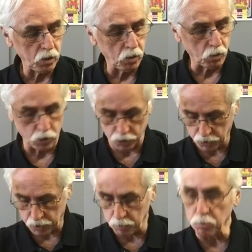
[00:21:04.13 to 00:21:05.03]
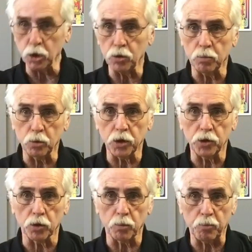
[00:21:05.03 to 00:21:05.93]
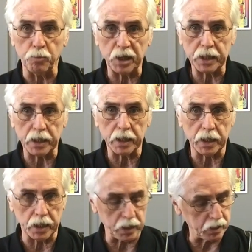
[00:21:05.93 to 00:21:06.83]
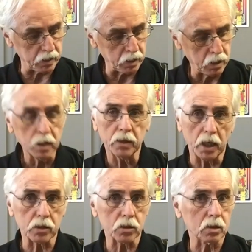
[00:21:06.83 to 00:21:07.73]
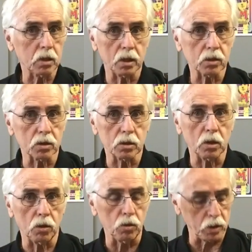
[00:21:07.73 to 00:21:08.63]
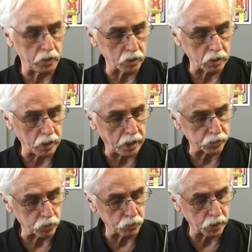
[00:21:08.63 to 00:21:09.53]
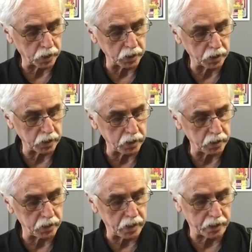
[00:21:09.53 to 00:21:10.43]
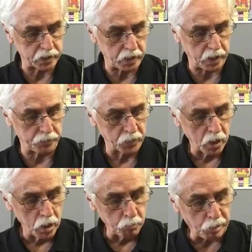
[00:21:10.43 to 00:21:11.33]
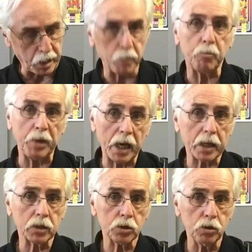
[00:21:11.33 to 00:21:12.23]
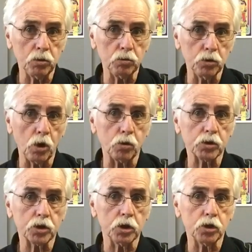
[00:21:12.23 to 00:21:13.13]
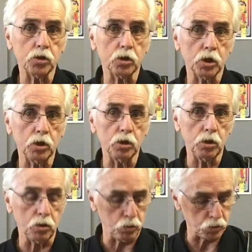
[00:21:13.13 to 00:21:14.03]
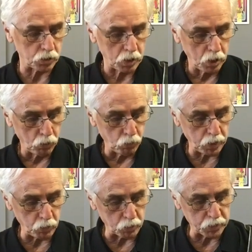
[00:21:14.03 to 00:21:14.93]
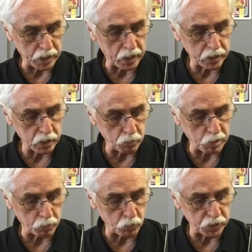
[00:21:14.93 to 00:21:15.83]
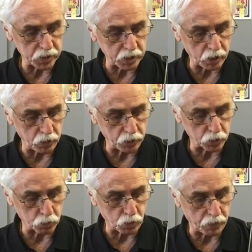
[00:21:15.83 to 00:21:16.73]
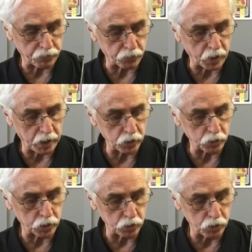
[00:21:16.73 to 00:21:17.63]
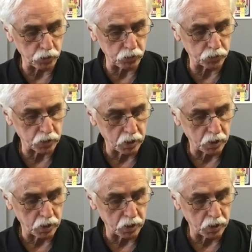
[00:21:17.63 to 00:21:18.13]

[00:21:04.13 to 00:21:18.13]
or you can mute them with your picking hand. That's a whole other class, so we're not going to get into that today. But back to notes that you can use. We were down here, remember we said on the 12th fret you could use